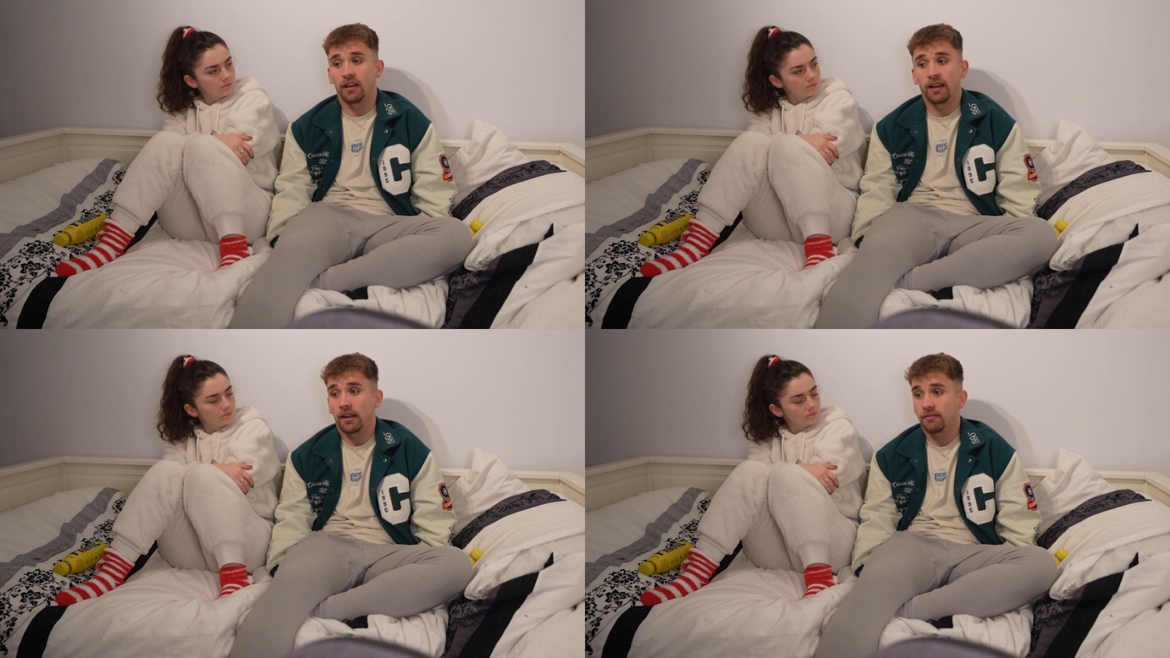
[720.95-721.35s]

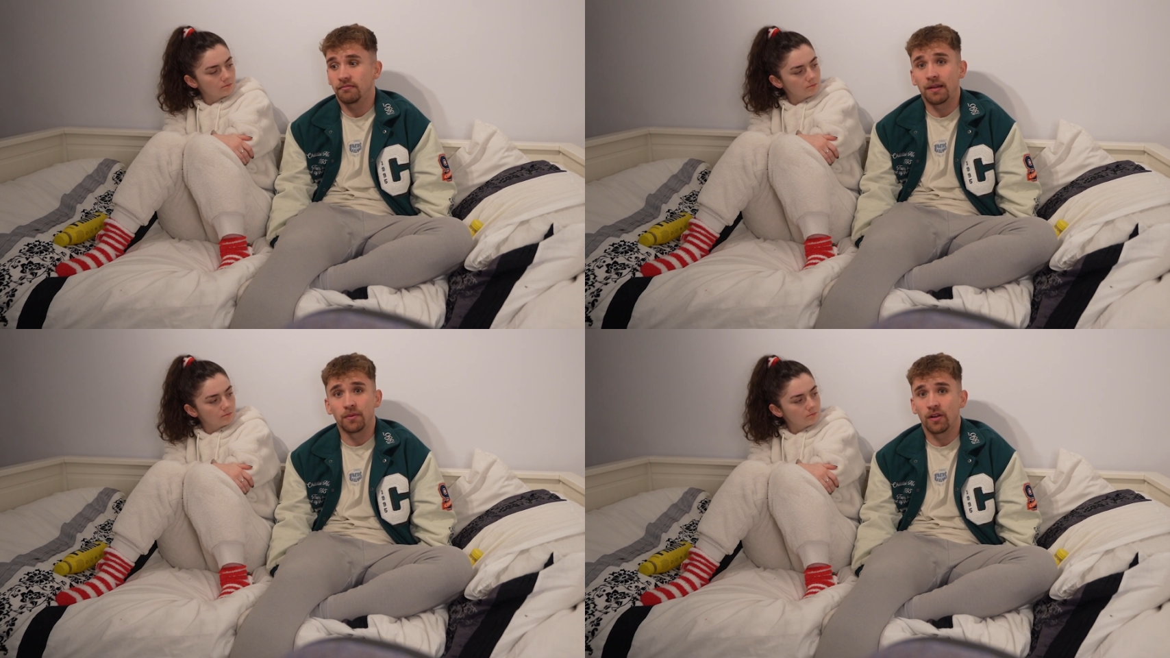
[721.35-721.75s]
Speaker 1: like,
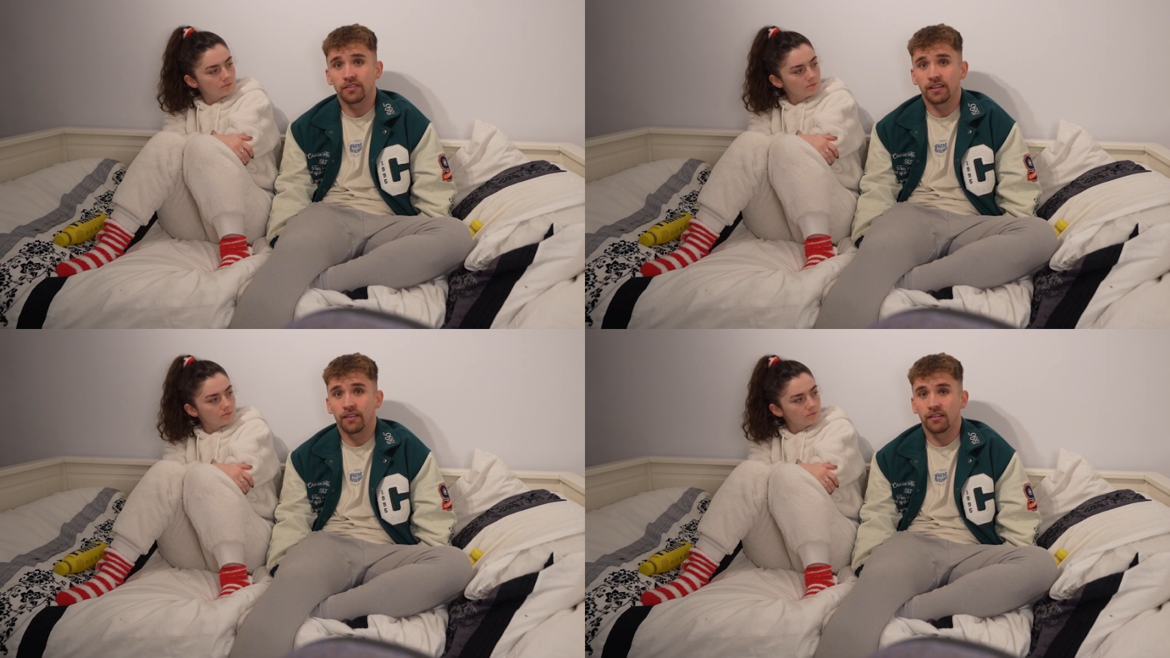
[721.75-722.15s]
can we work
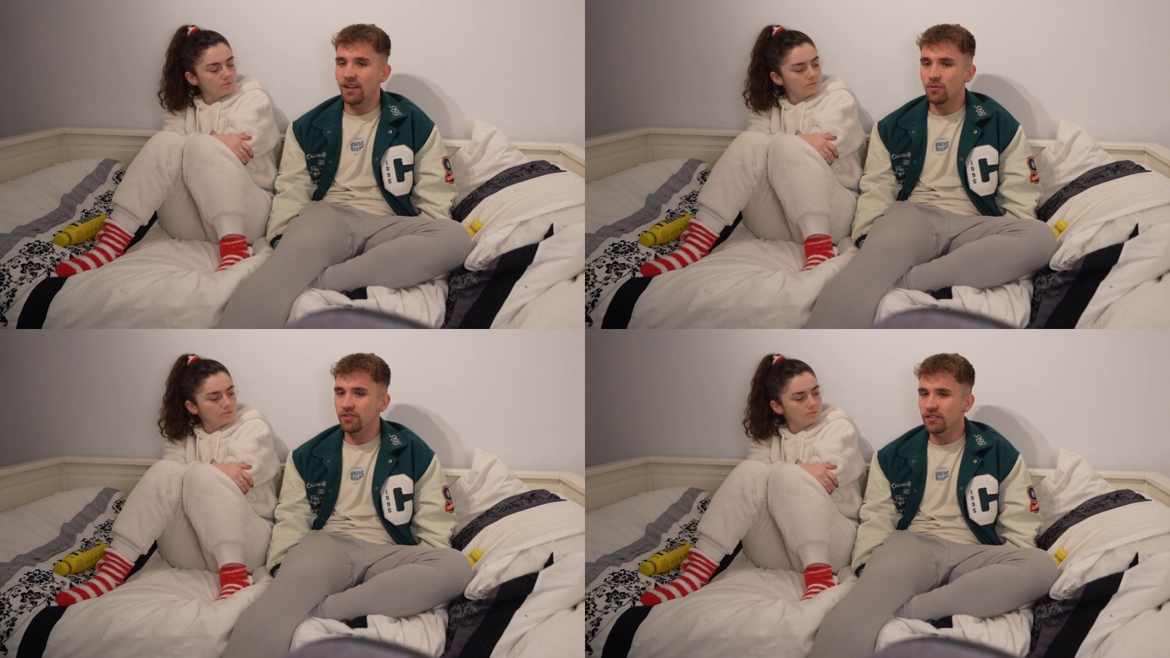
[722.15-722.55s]
together? It
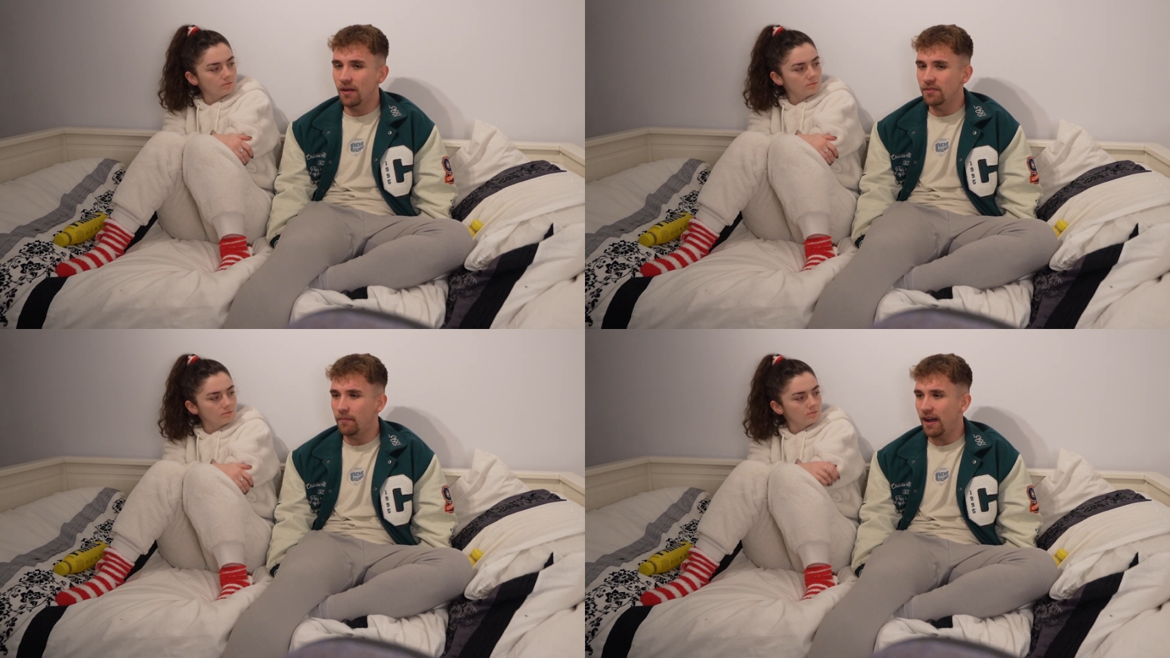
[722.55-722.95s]
all just
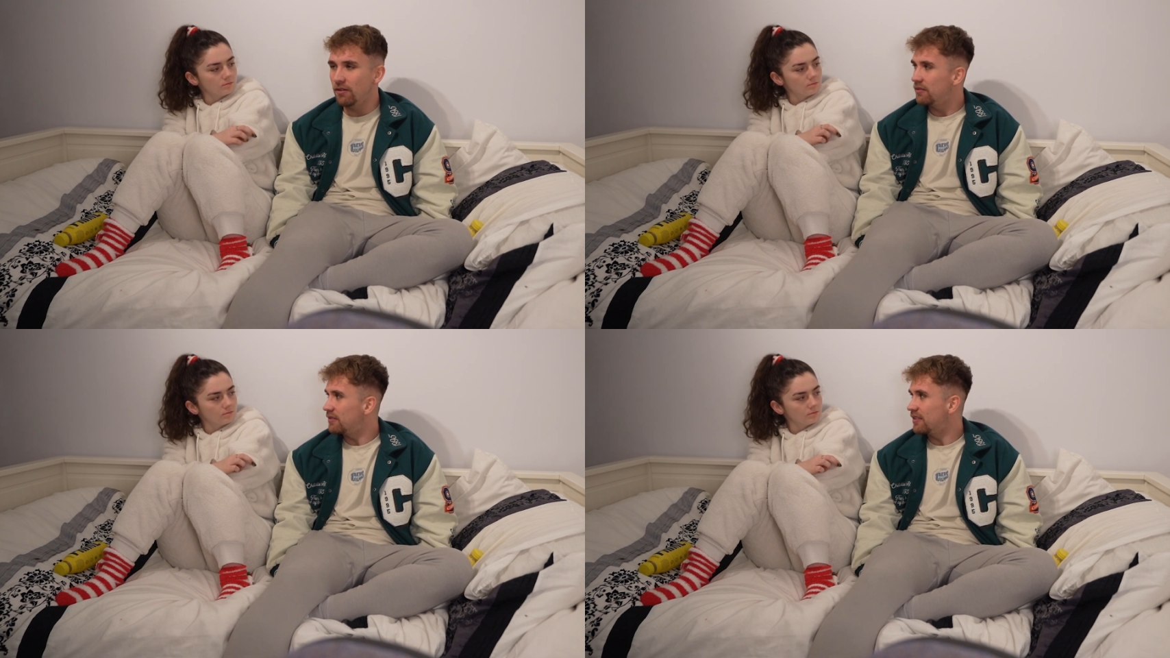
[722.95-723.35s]
comes
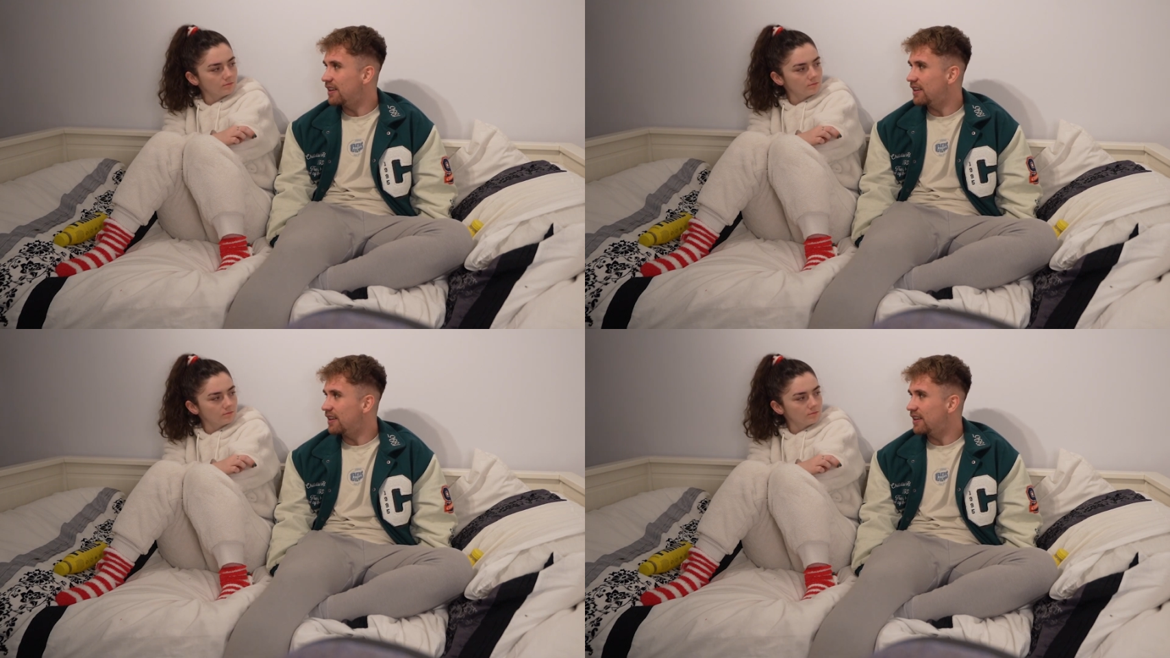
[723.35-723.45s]
about.